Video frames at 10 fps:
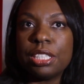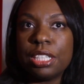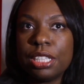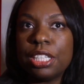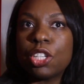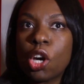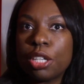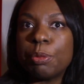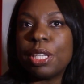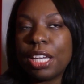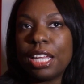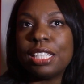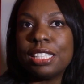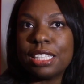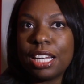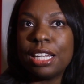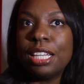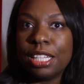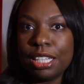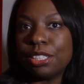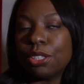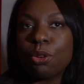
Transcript: in the economy and uh, in the